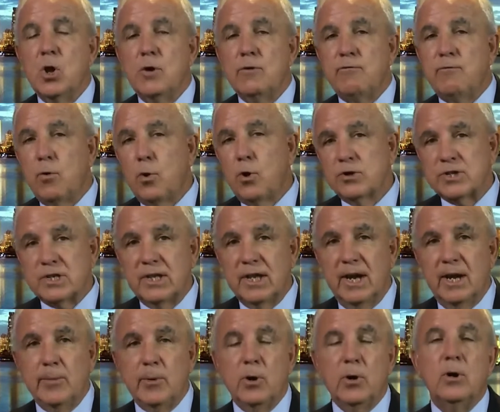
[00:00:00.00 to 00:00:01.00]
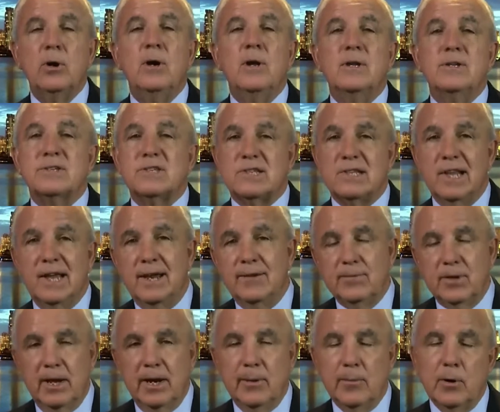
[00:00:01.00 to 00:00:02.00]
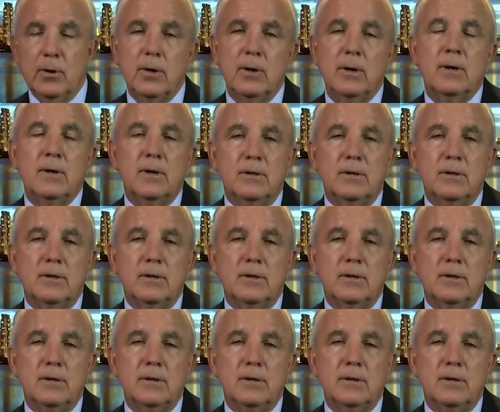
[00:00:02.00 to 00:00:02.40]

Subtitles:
forced labor, slave labor,